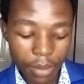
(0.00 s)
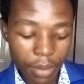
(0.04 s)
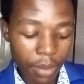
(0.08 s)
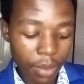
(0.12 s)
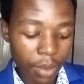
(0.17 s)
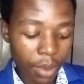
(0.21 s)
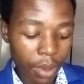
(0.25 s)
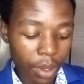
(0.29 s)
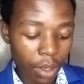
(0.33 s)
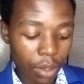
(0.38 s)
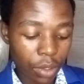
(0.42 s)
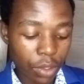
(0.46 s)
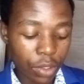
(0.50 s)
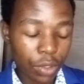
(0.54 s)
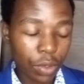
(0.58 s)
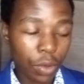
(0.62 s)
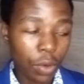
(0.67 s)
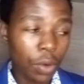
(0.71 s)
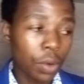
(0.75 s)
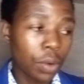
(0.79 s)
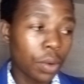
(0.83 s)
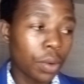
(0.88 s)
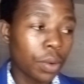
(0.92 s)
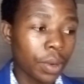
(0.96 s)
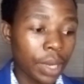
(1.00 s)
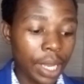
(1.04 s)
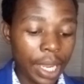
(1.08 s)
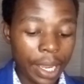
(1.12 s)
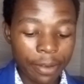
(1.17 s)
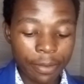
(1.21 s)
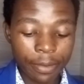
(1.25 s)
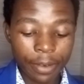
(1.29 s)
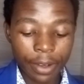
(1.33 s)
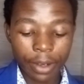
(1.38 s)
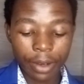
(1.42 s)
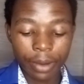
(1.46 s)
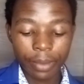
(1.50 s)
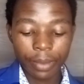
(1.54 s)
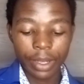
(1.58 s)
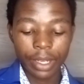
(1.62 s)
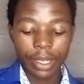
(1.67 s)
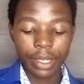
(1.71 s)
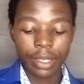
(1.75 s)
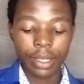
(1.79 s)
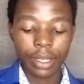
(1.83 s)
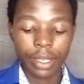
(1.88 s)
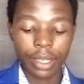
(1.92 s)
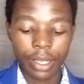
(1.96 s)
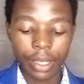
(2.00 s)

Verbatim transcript: so environment